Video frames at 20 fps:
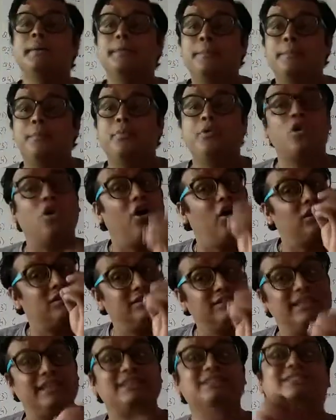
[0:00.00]

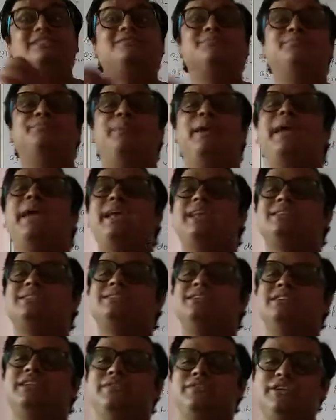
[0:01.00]
process
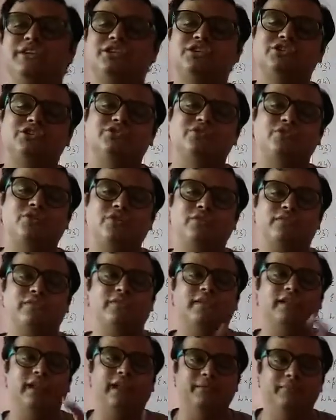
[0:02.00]
based division
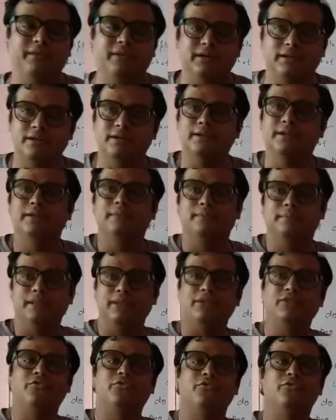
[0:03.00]
of labor.
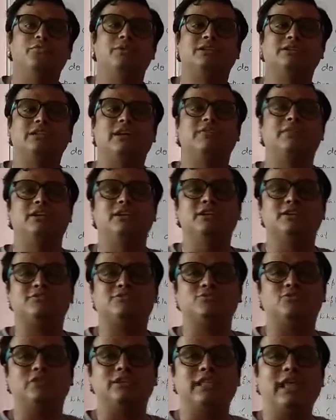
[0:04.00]
Many of you must have
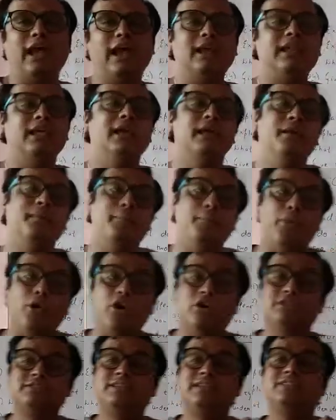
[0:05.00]
understood that
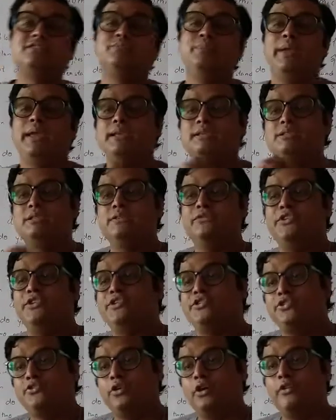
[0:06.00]
process based
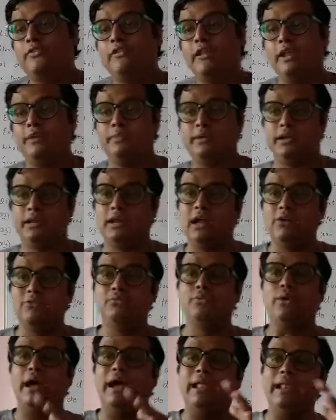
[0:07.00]
division of labor. Now
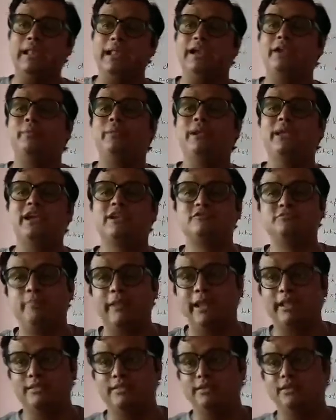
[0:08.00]
let me
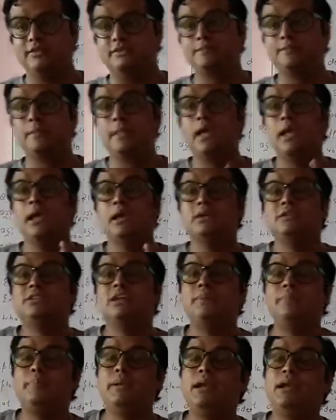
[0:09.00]
explain this.
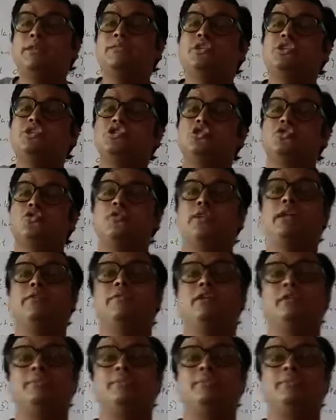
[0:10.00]
Simple division of labor